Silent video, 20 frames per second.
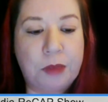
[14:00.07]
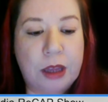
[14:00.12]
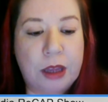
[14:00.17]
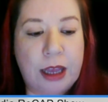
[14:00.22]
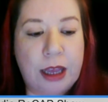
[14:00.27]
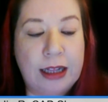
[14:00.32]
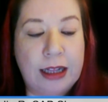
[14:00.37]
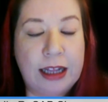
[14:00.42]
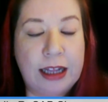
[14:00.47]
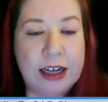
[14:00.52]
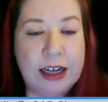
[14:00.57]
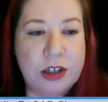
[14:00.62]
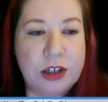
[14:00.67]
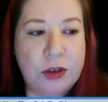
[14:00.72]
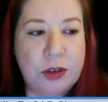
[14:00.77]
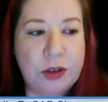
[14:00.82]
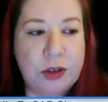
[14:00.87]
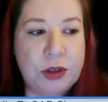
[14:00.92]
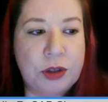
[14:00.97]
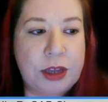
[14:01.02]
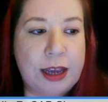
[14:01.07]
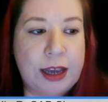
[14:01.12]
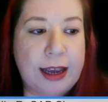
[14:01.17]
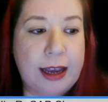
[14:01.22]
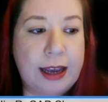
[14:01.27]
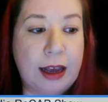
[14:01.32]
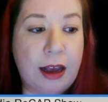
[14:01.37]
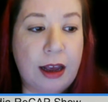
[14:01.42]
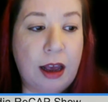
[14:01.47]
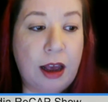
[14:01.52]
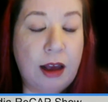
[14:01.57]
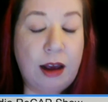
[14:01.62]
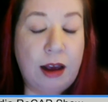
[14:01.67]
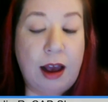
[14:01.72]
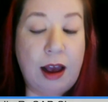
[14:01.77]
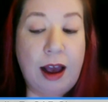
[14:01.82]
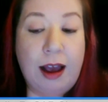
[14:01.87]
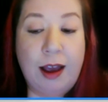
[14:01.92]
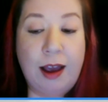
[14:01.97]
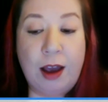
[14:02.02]
let us know what you think.
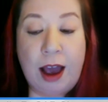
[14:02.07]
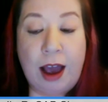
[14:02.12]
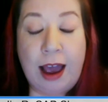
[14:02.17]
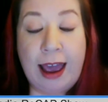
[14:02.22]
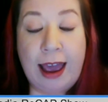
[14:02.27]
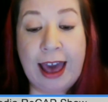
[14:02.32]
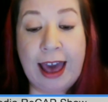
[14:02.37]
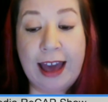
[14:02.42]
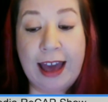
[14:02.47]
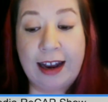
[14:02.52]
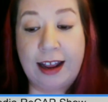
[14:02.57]
I had